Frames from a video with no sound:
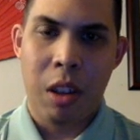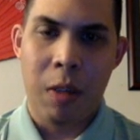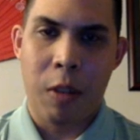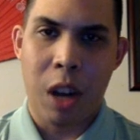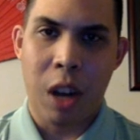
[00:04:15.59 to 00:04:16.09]

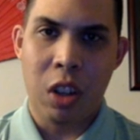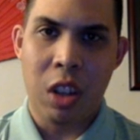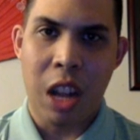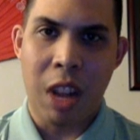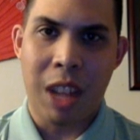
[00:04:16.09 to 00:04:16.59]
of creation to
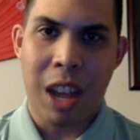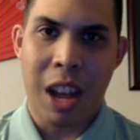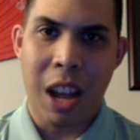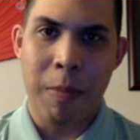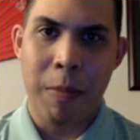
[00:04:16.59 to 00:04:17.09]
the end of
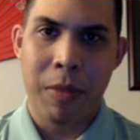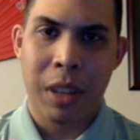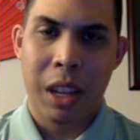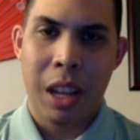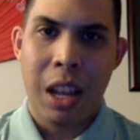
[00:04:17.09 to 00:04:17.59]
time
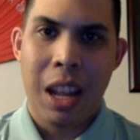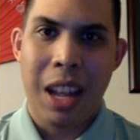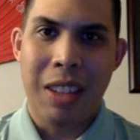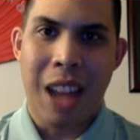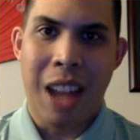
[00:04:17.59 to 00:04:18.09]

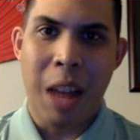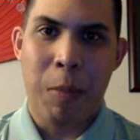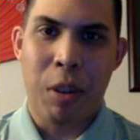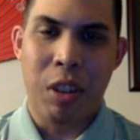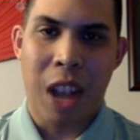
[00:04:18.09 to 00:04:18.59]
is not
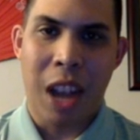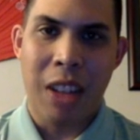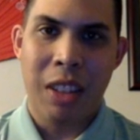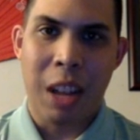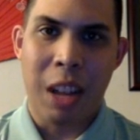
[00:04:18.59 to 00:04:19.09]

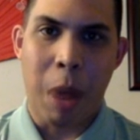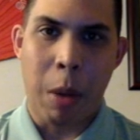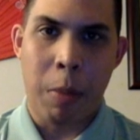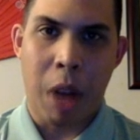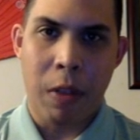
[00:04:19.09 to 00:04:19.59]
precise like
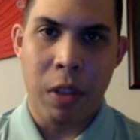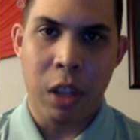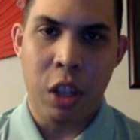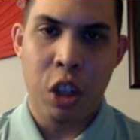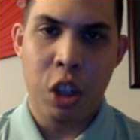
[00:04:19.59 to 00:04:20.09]
Bible
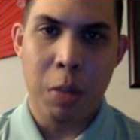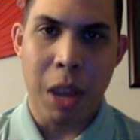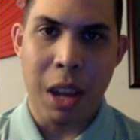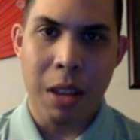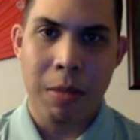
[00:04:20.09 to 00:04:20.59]
prophecy should
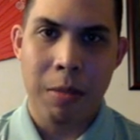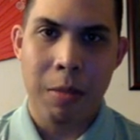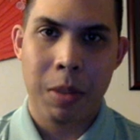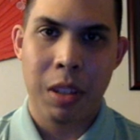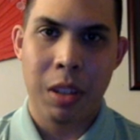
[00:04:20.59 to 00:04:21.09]
be.
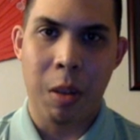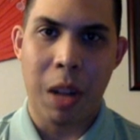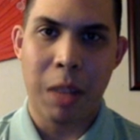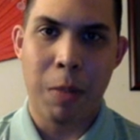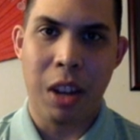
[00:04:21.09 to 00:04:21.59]
So
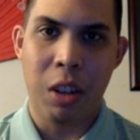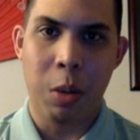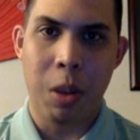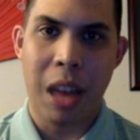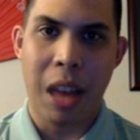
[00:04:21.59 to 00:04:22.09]
that's my issue
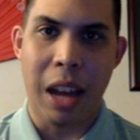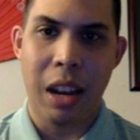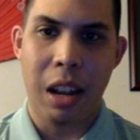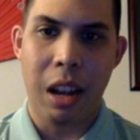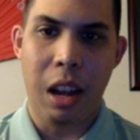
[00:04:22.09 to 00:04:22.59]
with that.
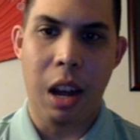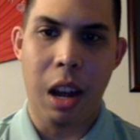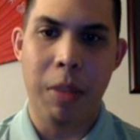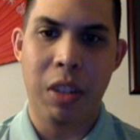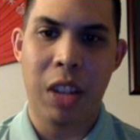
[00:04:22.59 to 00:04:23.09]

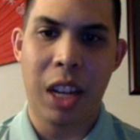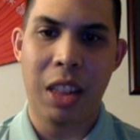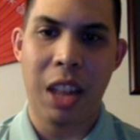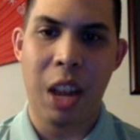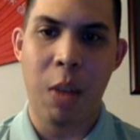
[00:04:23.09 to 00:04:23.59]
The
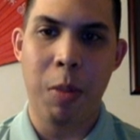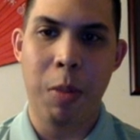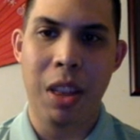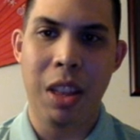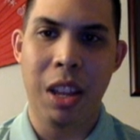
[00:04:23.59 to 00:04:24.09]
second thing would
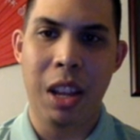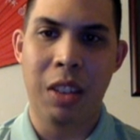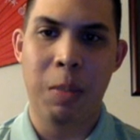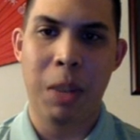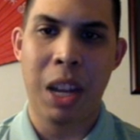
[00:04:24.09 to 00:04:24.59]
be the
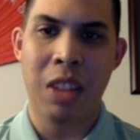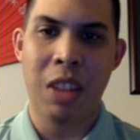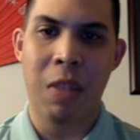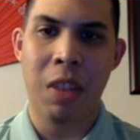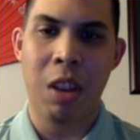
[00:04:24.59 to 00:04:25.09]
beginning of
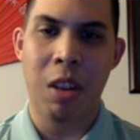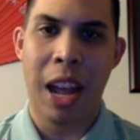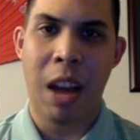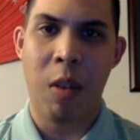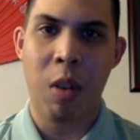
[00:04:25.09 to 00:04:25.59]
the 7-year
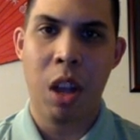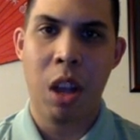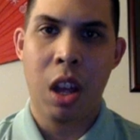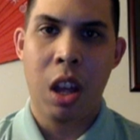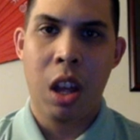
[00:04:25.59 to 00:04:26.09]
count,
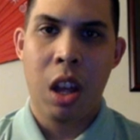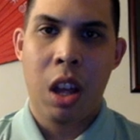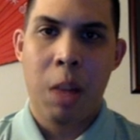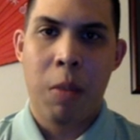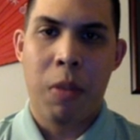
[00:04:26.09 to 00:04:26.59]

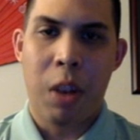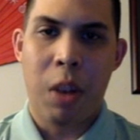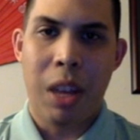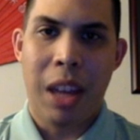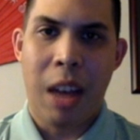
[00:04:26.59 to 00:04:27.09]
prophetic
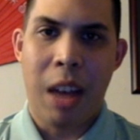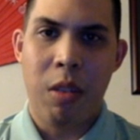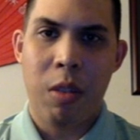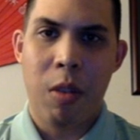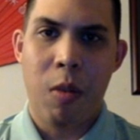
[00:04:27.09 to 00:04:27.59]
week count,
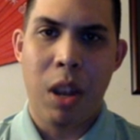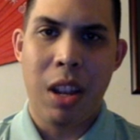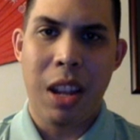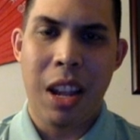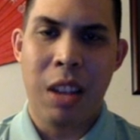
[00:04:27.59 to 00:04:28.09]

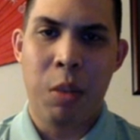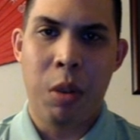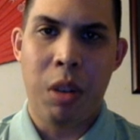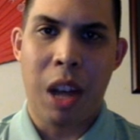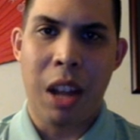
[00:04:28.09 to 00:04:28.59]
when
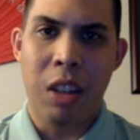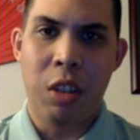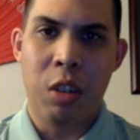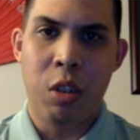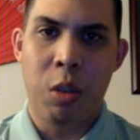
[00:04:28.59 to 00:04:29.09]
Israel got
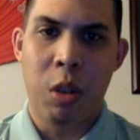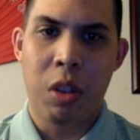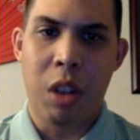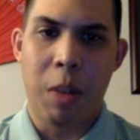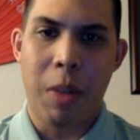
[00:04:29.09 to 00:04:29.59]
Eastern
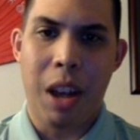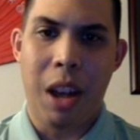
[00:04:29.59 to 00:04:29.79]
Jerusalem.